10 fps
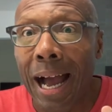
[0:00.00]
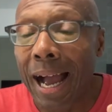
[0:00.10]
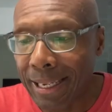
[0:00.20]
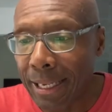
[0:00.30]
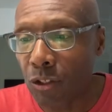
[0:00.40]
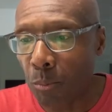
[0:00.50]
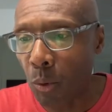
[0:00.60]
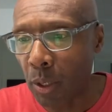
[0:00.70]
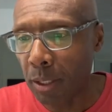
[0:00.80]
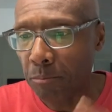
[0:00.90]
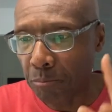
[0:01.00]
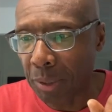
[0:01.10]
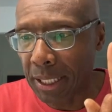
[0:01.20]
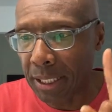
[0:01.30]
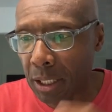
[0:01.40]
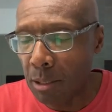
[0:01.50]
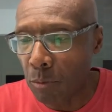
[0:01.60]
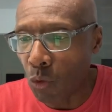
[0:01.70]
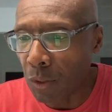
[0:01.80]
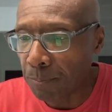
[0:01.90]
I can't support it, but let's keep
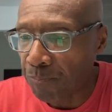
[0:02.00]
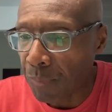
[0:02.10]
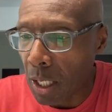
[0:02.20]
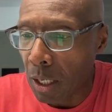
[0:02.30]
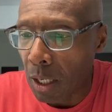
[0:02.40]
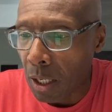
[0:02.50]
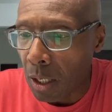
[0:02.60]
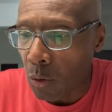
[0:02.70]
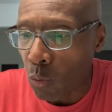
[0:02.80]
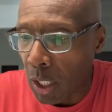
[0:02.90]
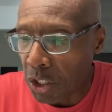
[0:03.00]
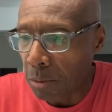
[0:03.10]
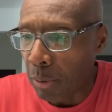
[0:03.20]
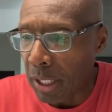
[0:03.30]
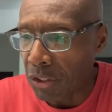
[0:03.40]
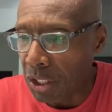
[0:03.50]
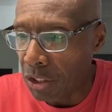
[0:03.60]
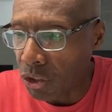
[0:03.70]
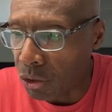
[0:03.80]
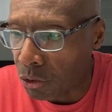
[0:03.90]
moving. Russian
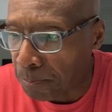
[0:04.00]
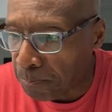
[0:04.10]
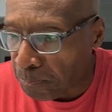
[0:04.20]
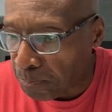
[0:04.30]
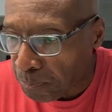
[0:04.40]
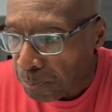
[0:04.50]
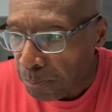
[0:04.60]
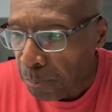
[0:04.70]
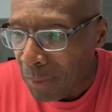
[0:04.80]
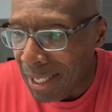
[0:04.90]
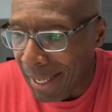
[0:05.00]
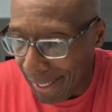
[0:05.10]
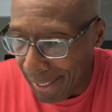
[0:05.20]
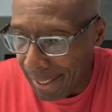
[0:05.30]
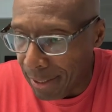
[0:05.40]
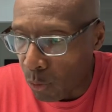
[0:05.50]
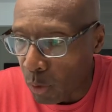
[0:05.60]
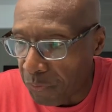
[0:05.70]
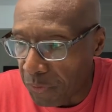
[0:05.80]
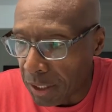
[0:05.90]
presidential aide
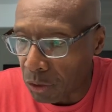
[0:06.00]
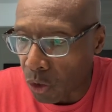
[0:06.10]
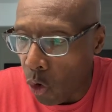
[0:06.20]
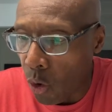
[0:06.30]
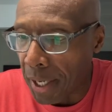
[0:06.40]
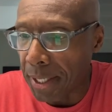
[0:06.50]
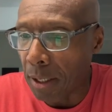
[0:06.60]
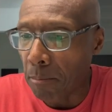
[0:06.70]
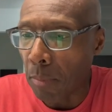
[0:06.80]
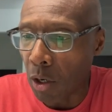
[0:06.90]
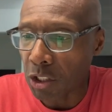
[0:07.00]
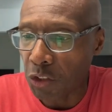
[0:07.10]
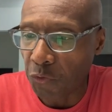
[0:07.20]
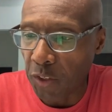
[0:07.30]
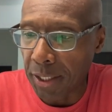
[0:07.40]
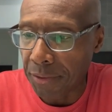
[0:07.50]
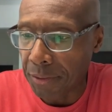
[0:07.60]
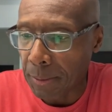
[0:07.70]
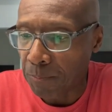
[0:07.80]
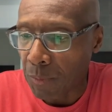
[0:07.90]
revealed on March
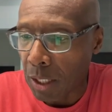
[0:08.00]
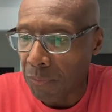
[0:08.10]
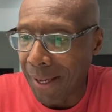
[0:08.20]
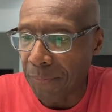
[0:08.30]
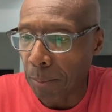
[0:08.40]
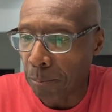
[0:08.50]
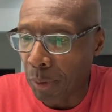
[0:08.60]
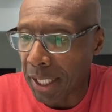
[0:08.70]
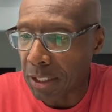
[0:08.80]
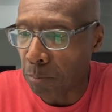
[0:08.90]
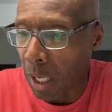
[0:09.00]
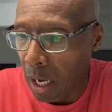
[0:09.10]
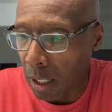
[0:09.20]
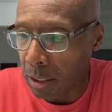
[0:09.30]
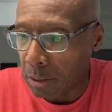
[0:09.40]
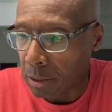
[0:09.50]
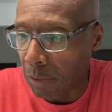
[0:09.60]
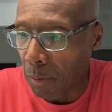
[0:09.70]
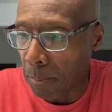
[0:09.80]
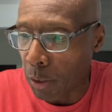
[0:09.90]
5th that the BRICS bloc
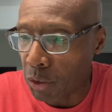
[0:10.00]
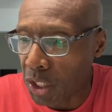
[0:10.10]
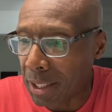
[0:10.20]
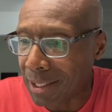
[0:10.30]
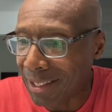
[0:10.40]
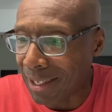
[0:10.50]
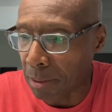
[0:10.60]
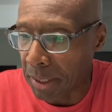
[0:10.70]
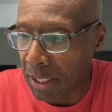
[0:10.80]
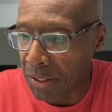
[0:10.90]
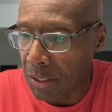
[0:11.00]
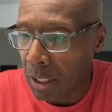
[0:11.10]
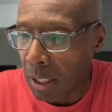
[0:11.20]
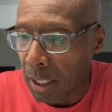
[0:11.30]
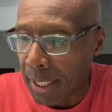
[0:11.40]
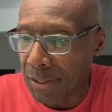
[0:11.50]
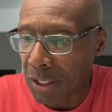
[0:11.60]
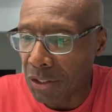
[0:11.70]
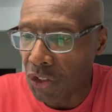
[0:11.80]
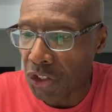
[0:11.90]
of emerging economies is
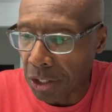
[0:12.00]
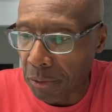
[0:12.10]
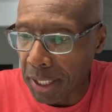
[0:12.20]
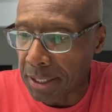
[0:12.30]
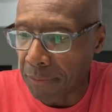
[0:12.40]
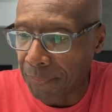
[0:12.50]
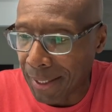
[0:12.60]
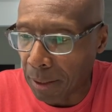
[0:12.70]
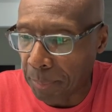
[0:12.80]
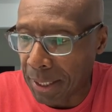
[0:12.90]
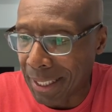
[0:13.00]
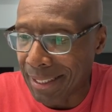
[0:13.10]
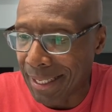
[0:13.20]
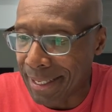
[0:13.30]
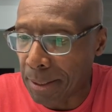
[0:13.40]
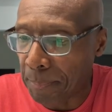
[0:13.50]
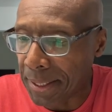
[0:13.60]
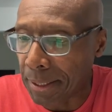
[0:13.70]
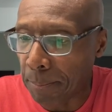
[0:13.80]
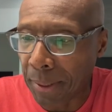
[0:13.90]
considering developing an
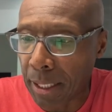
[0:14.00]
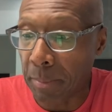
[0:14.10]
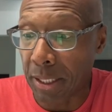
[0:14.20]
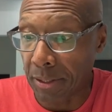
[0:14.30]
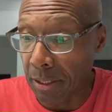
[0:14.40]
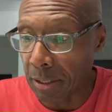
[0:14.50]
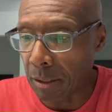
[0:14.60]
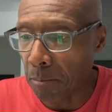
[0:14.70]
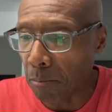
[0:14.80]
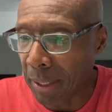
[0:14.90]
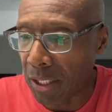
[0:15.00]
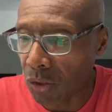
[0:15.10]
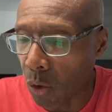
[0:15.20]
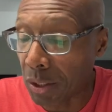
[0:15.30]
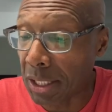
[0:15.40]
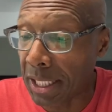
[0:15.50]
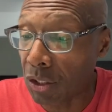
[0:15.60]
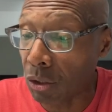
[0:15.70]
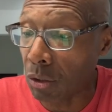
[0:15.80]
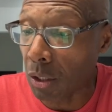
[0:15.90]
independent payment system based on
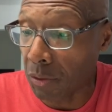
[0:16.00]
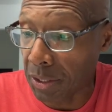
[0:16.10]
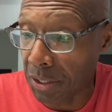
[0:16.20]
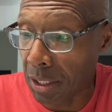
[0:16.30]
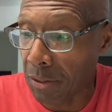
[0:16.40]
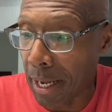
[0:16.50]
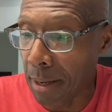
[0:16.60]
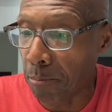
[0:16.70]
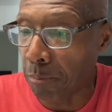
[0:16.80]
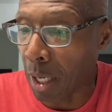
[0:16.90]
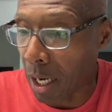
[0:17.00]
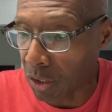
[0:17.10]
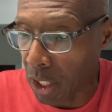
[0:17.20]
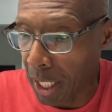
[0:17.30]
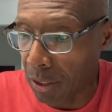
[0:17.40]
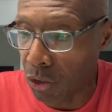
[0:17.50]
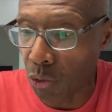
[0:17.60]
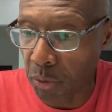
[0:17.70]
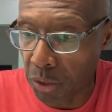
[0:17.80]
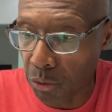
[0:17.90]
digital currencies and blockchain
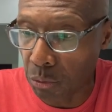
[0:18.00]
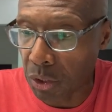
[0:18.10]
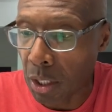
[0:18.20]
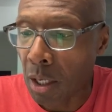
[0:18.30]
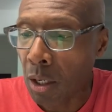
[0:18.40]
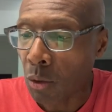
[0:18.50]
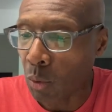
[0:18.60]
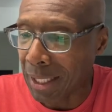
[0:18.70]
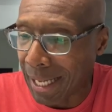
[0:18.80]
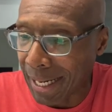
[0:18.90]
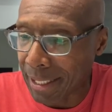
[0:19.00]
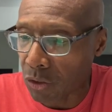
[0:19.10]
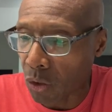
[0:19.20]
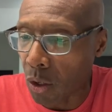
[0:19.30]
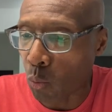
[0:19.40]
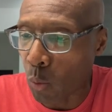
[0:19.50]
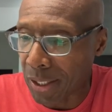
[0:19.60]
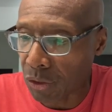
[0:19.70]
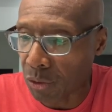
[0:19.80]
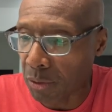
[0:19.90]
to reduce reliance on
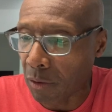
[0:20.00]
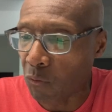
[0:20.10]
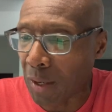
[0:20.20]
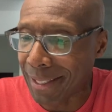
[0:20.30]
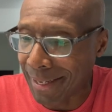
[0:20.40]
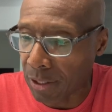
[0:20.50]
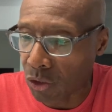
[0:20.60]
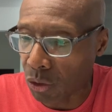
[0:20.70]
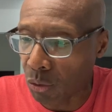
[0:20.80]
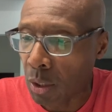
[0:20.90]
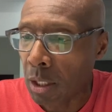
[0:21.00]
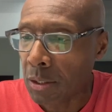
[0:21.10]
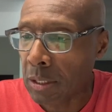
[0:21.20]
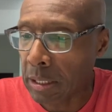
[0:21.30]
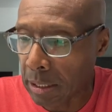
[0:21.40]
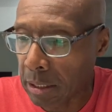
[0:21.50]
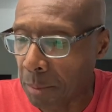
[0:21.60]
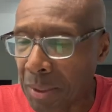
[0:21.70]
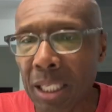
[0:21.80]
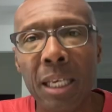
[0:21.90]
Western financial
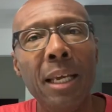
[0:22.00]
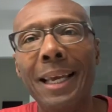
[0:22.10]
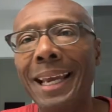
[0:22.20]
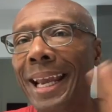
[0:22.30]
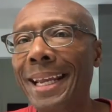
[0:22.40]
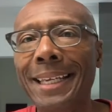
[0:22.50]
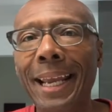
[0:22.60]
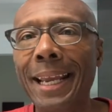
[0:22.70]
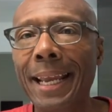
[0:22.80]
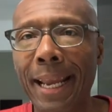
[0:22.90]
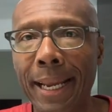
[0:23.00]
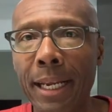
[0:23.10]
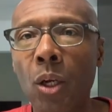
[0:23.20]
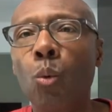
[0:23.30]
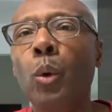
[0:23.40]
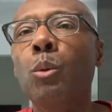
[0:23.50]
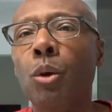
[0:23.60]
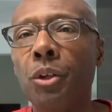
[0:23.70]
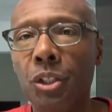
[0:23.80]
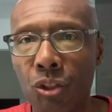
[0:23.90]
systems, aka we
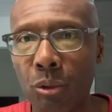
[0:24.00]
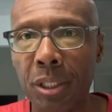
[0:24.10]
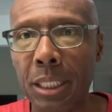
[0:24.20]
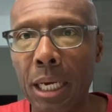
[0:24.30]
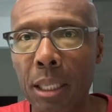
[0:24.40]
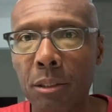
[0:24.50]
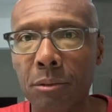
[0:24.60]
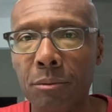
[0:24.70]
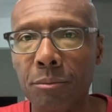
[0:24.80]
want to destroy the dollar.